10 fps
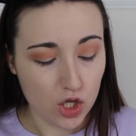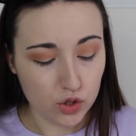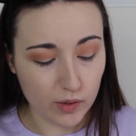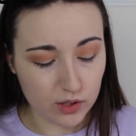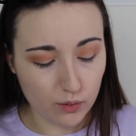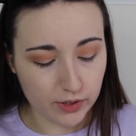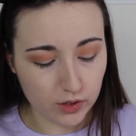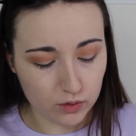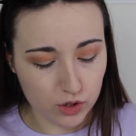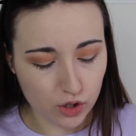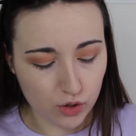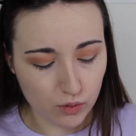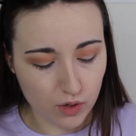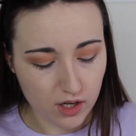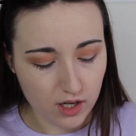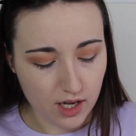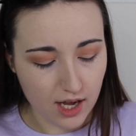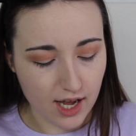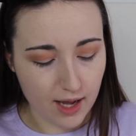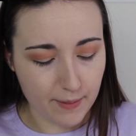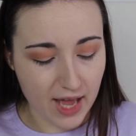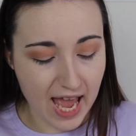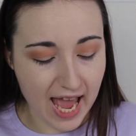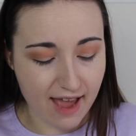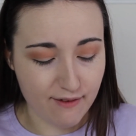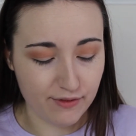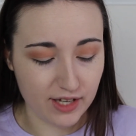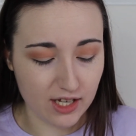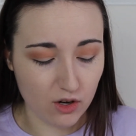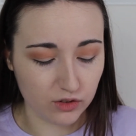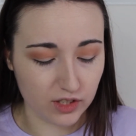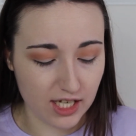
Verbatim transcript: so I don't want to go too um, heavy on